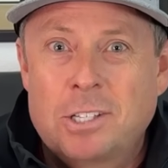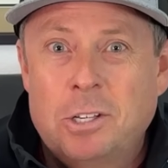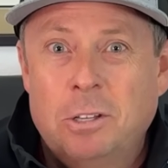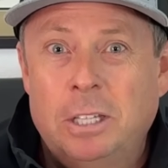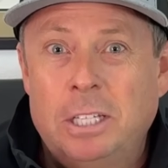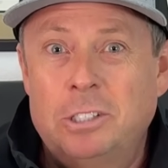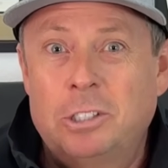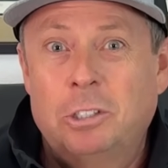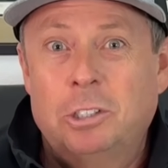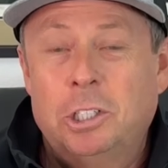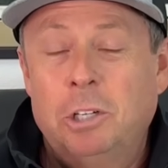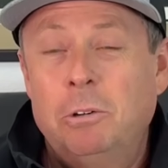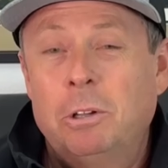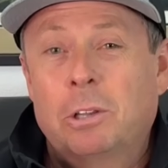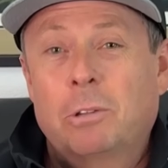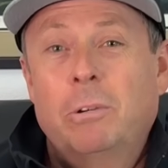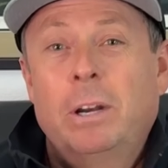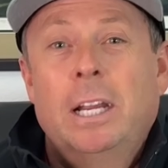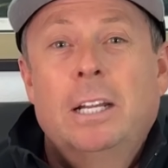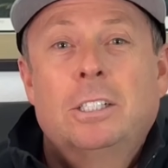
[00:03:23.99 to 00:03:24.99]
So these are two to
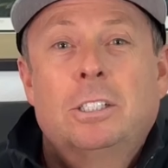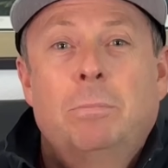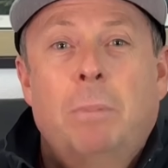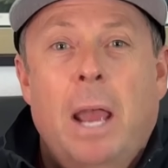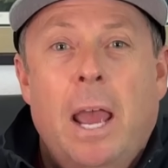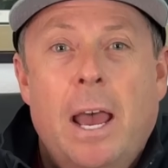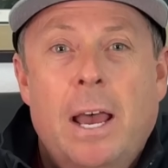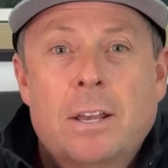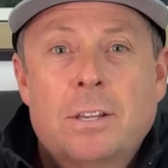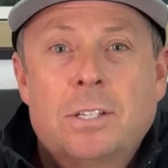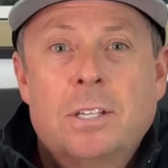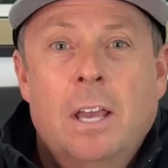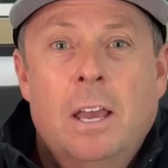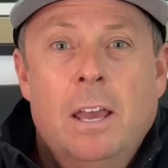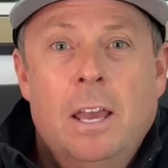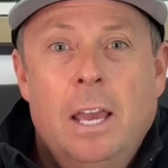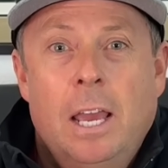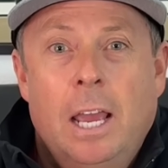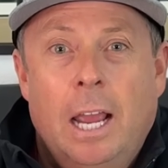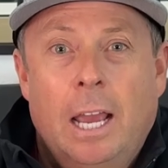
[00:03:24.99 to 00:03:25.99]
three inch bass,
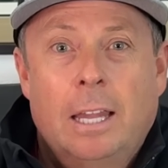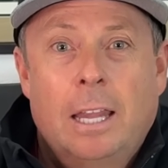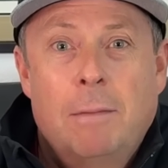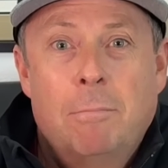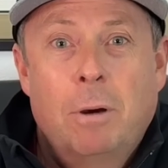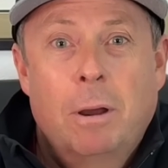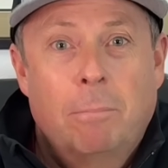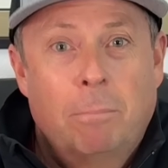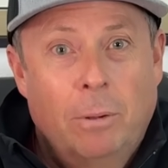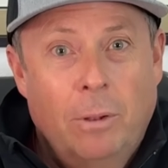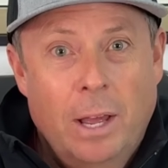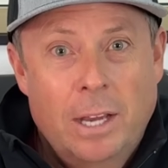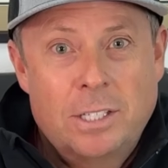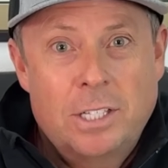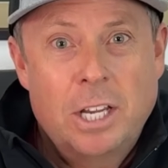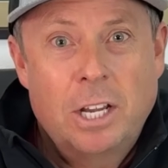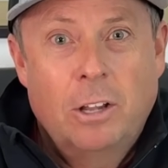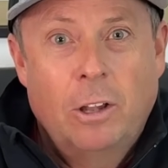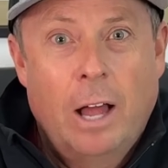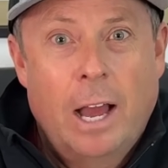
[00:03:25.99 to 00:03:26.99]
and they put
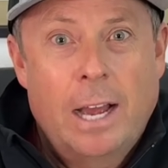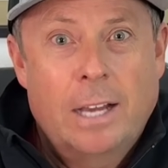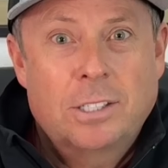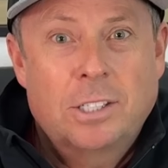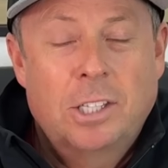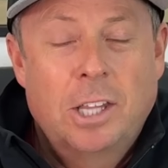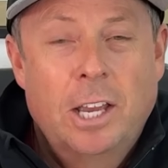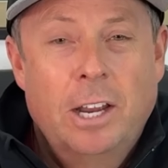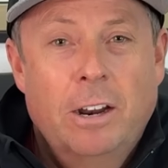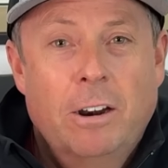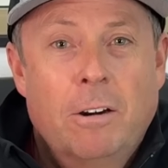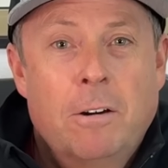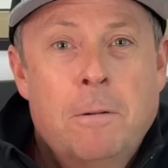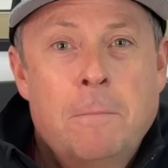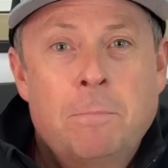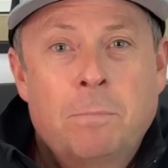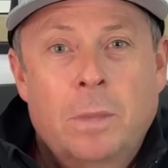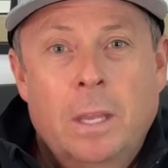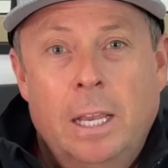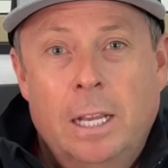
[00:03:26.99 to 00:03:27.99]
plexiglass there
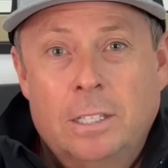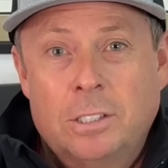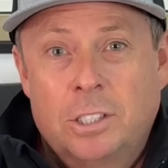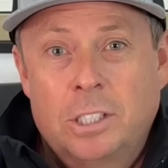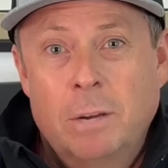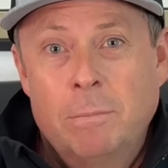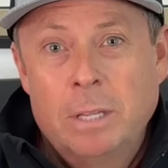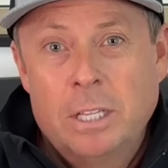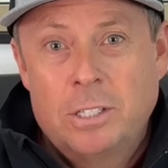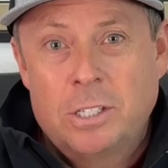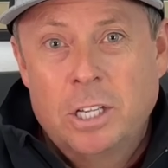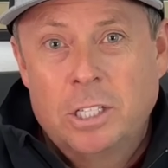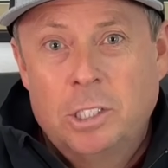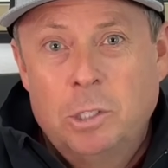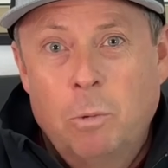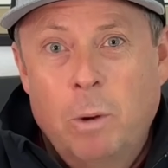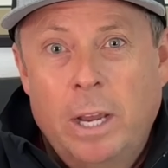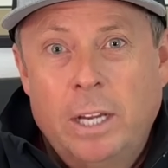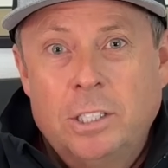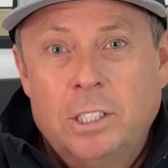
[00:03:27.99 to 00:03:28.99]
in some of the
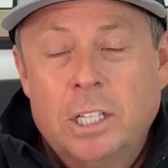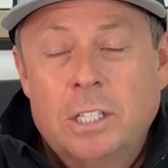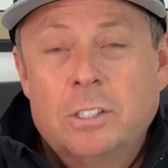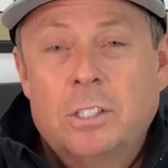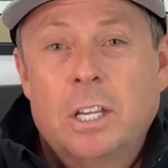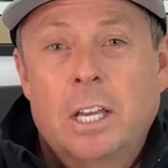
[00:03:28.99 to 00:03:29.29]
situations,